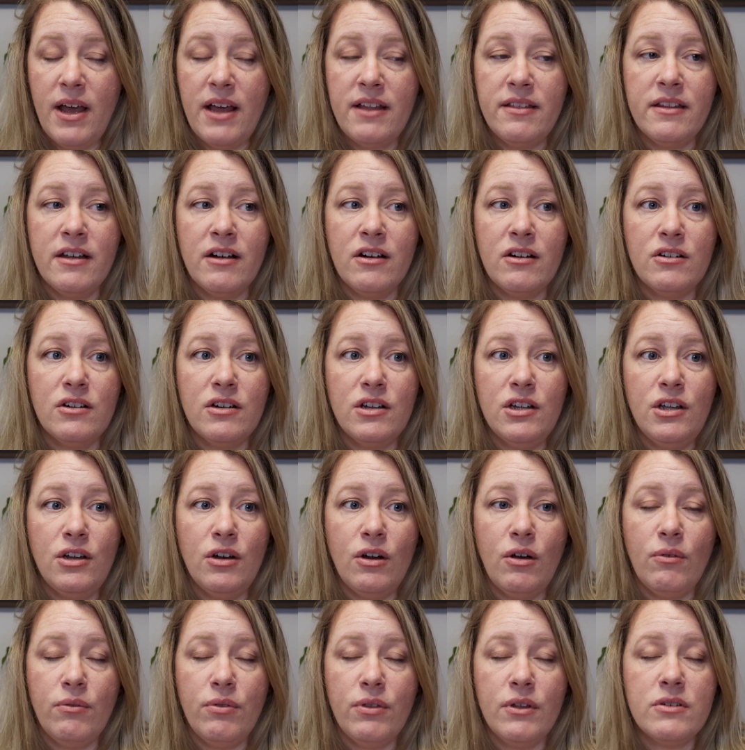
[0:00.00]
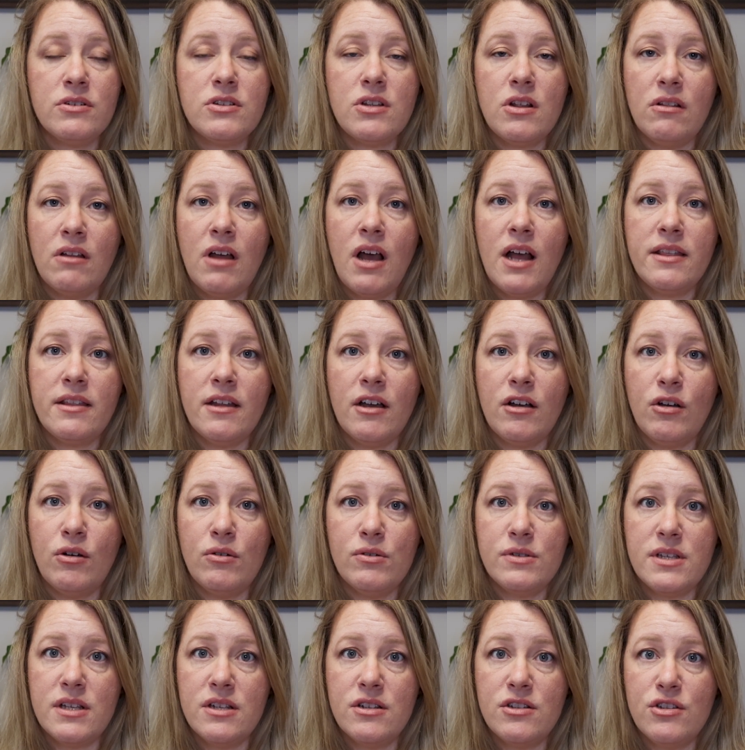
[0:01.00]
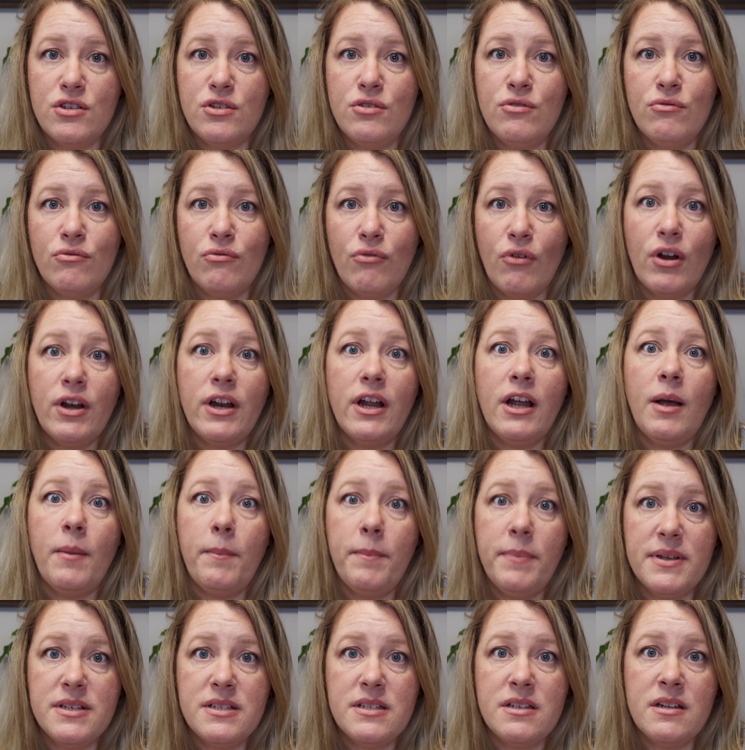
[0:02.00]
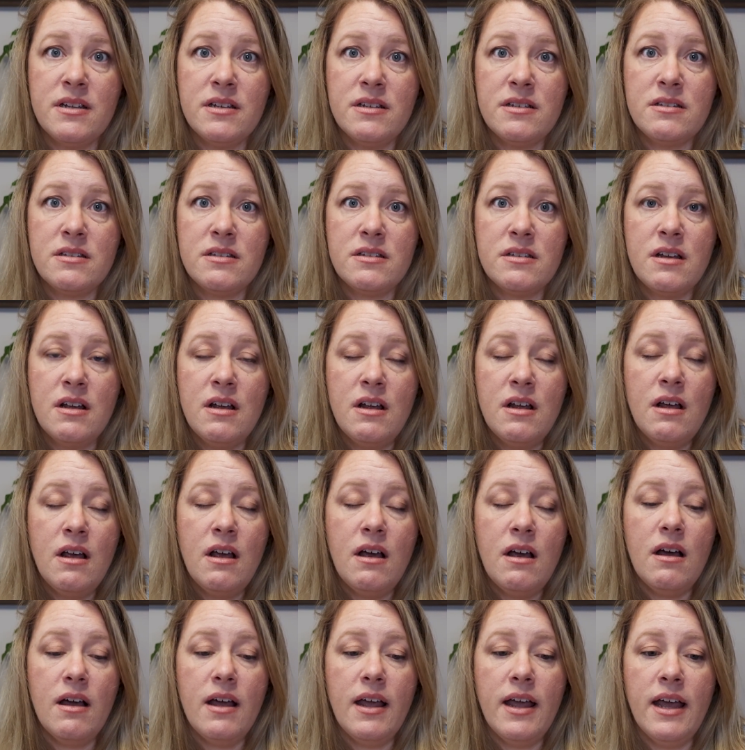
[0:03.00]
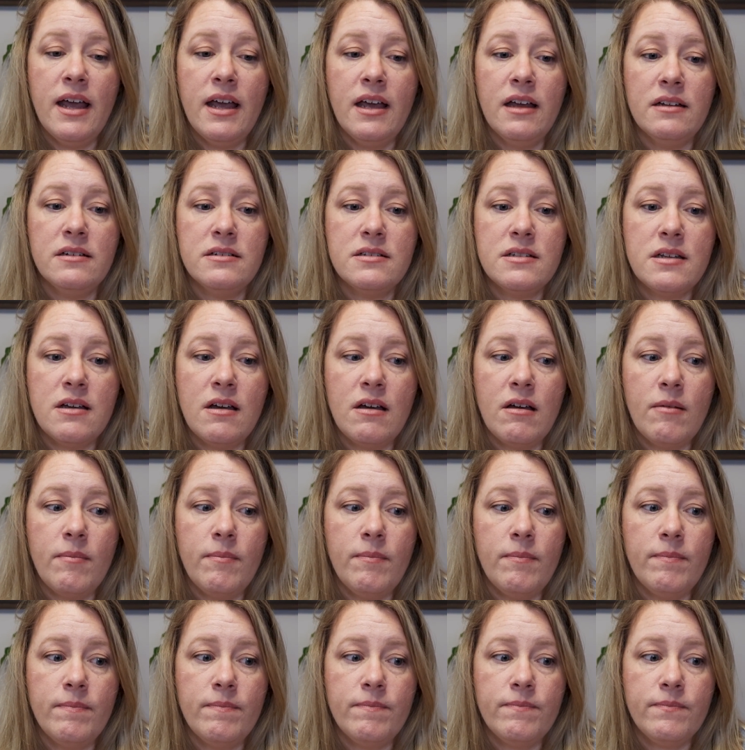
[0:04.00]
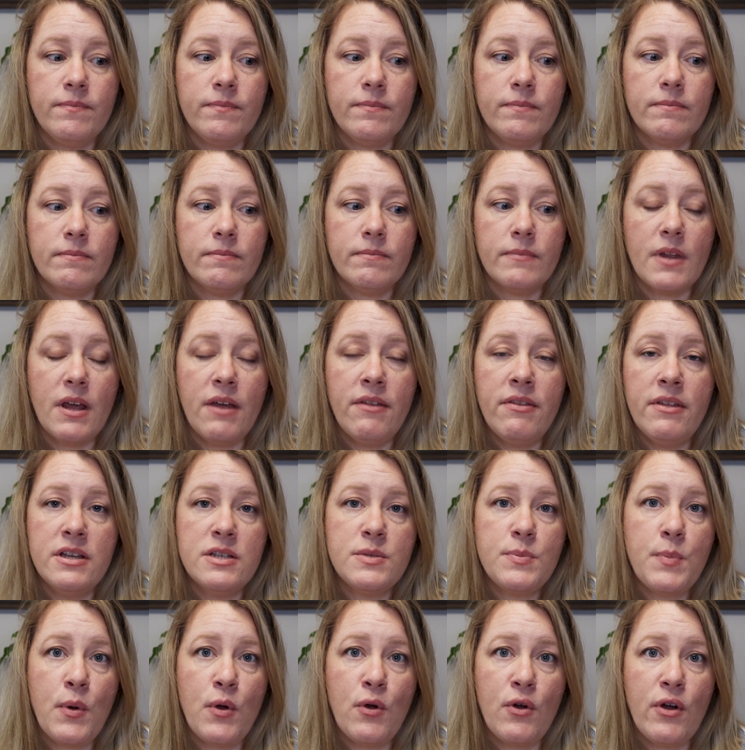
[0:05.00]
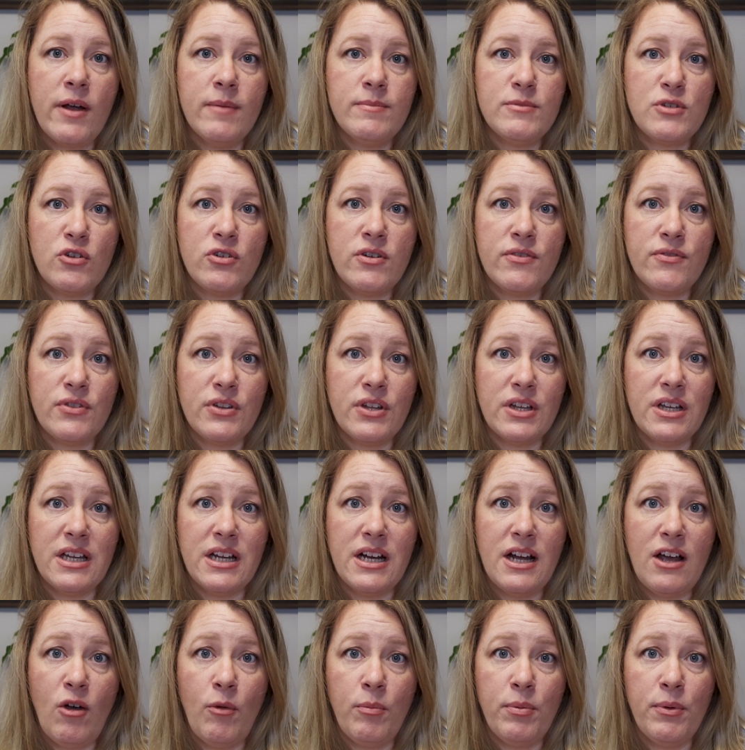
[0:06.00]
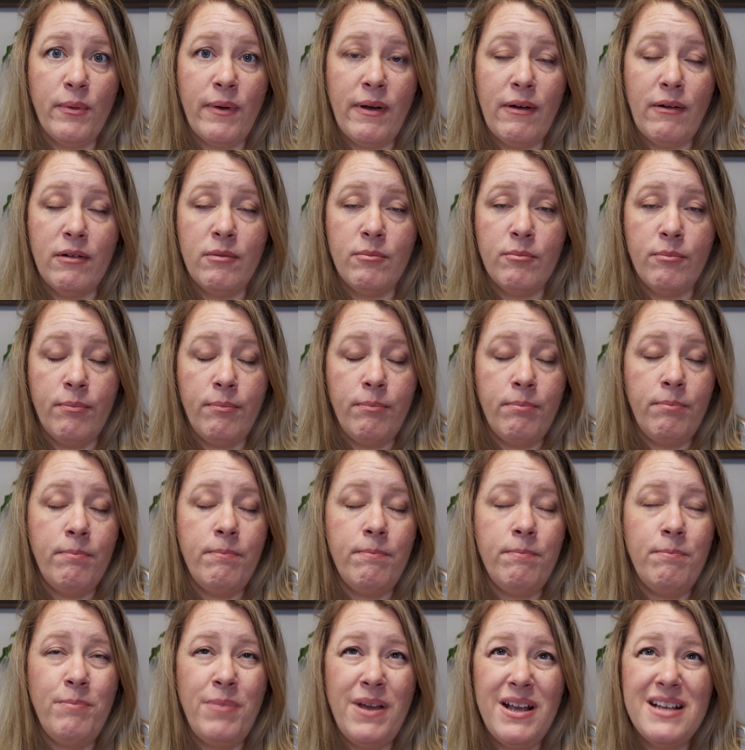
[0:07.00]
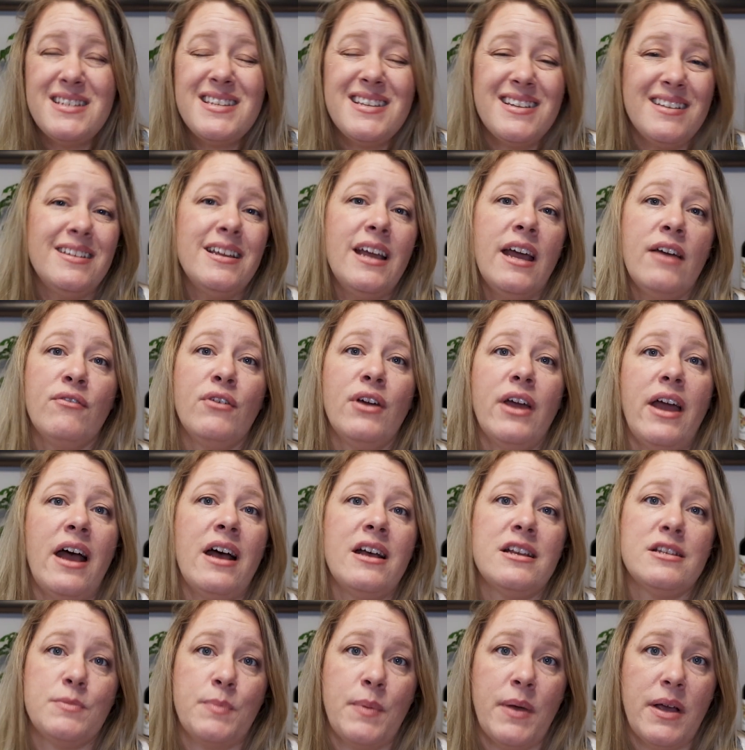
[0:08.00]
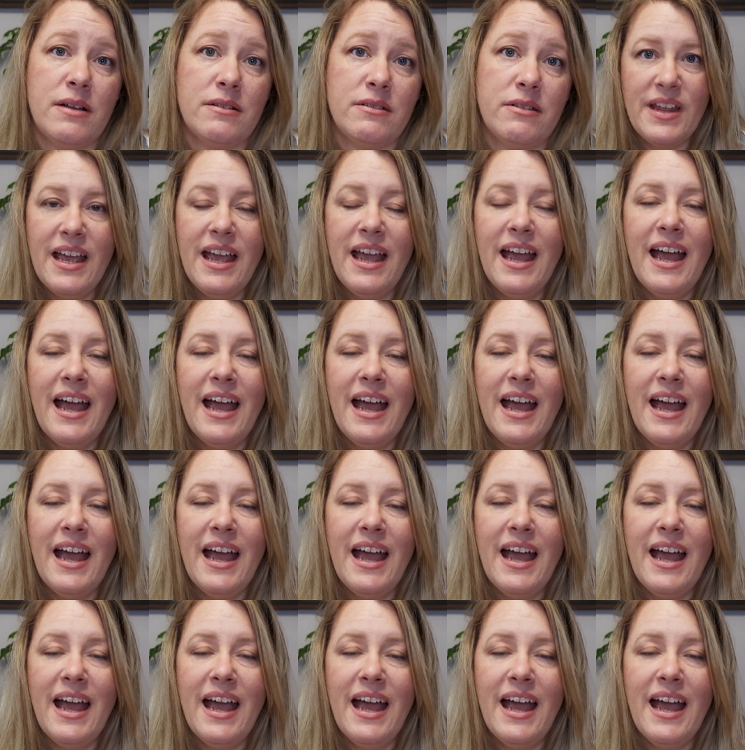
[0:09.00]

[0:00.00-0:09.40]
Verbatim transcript: and there, you know, there's a lot that goes into running a business, and um, these programs are definitely going to help you out in basically every aspect.